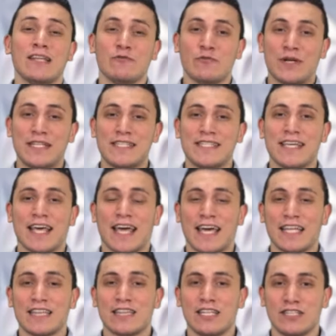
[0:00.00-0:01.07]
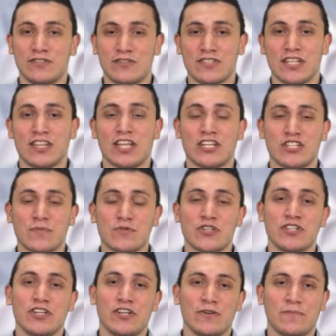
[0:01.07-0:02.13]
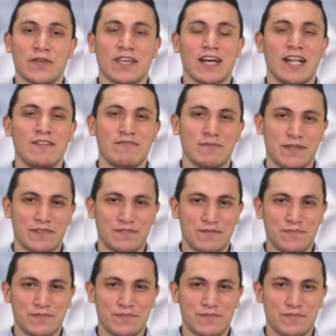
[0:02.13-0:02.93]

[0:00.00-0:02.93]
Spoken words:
28 letters in the Egyptian Arabic alphabet.